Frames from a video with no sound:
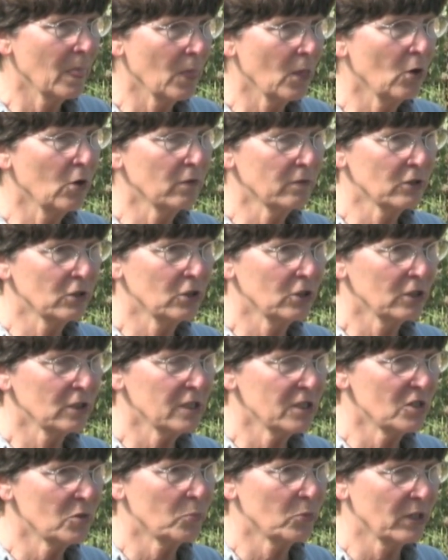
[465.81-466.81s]
over early
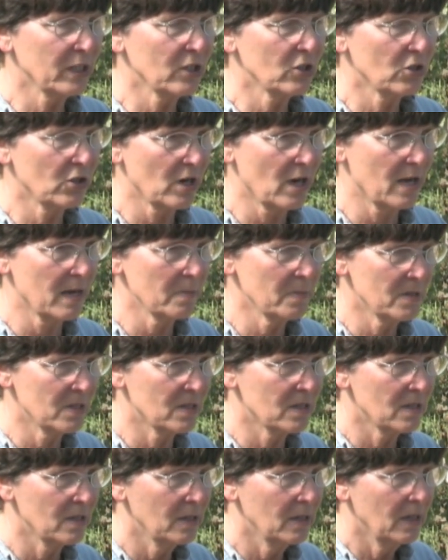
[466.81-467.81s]
spring crops.